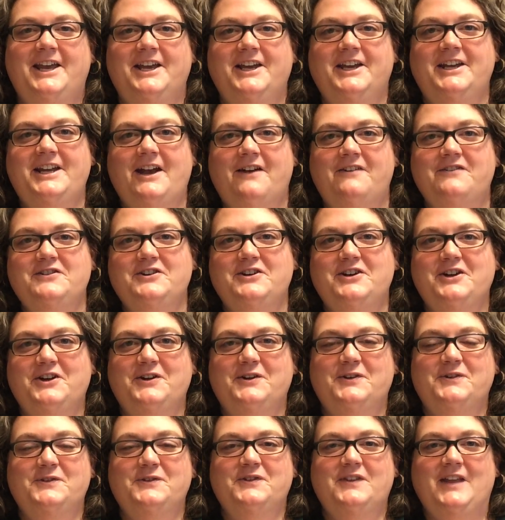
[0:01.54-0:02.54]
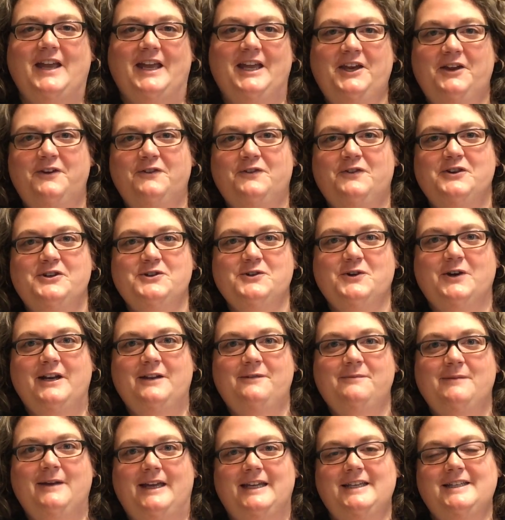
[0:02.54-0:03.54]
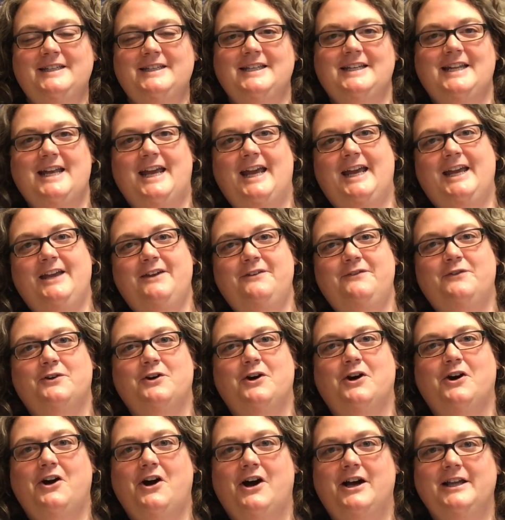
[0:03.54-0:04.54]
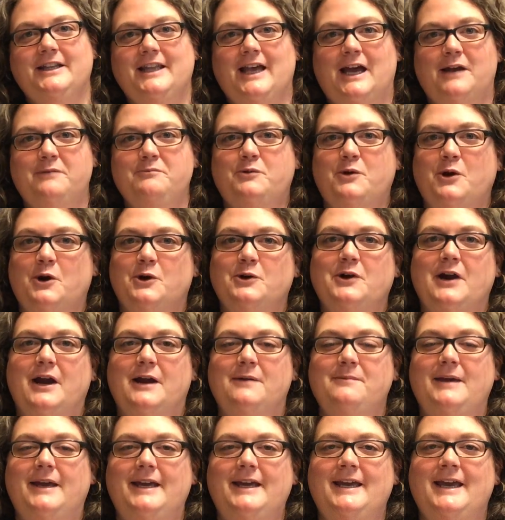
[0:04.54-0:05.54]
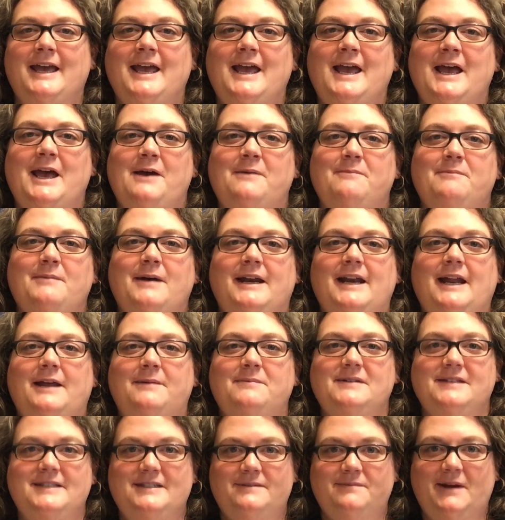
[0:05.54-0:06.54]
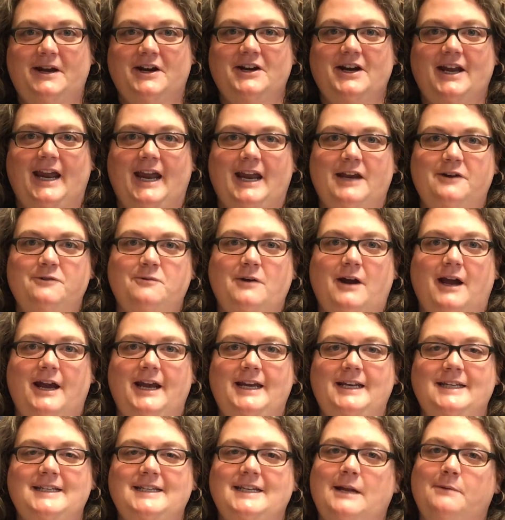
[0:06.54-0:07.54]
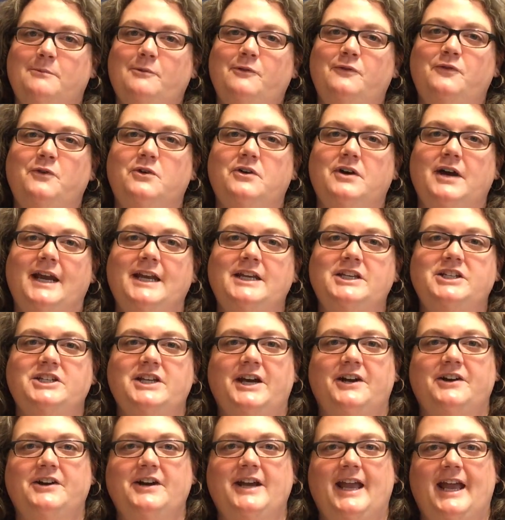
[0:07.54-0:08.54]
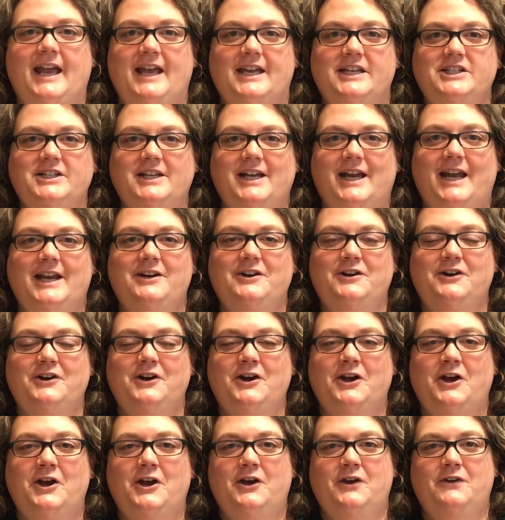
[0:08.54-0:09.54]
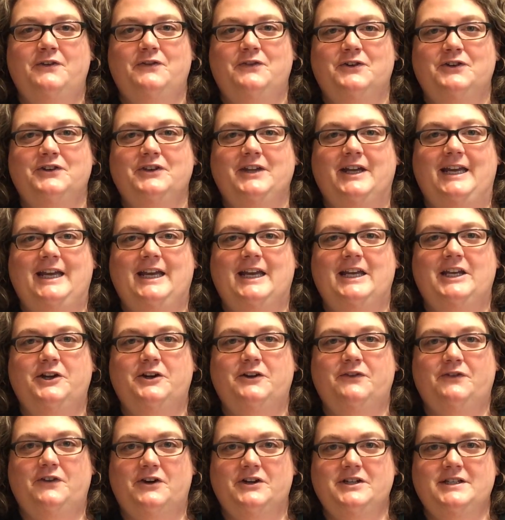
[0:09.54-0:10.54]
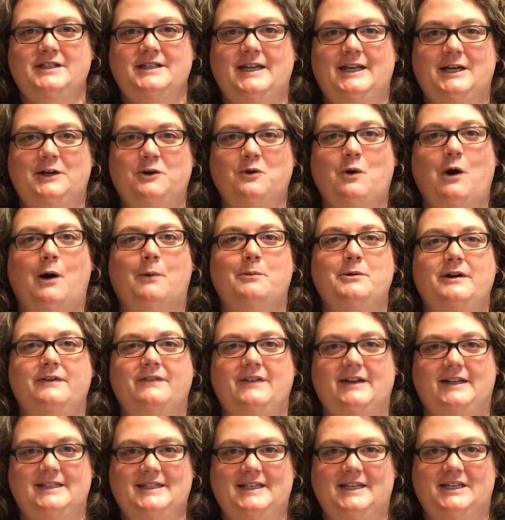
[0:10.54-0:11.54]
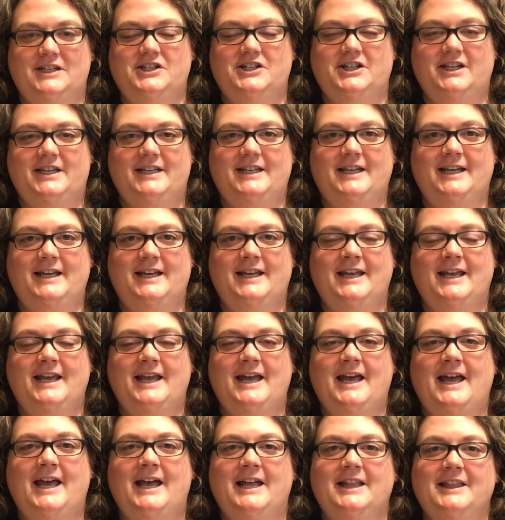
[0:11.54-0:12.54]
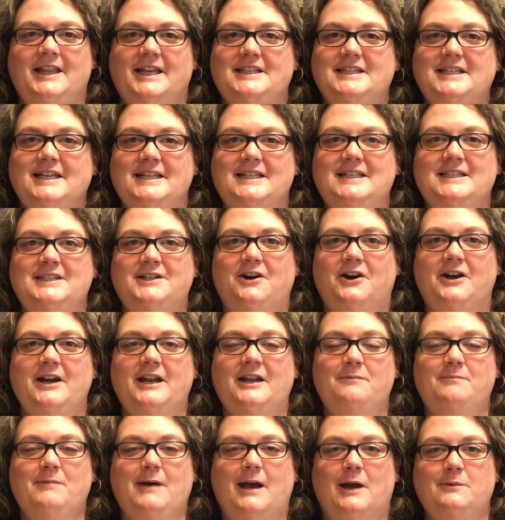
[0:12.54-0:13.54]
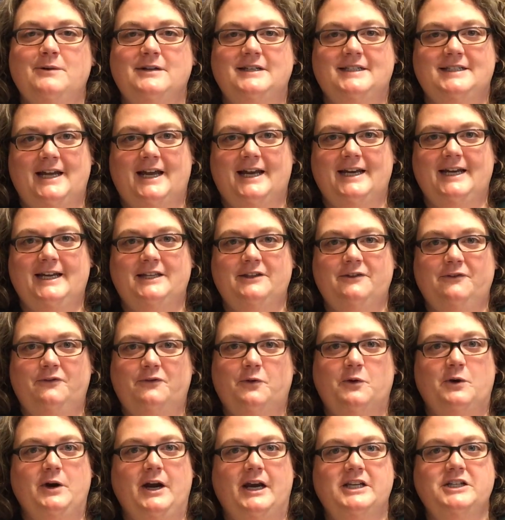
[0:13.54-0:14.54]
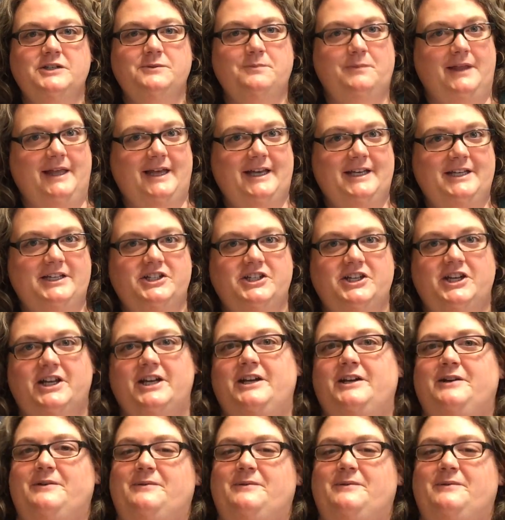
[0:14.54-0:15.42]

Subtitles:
Good afternoon. Thank you for joining me today for our online programming. My name is Mary Ann Wright, and I'm a 4-H area educator for Lincoln University Cooperative Extension. Let's get started by reciting the 4-H pledge.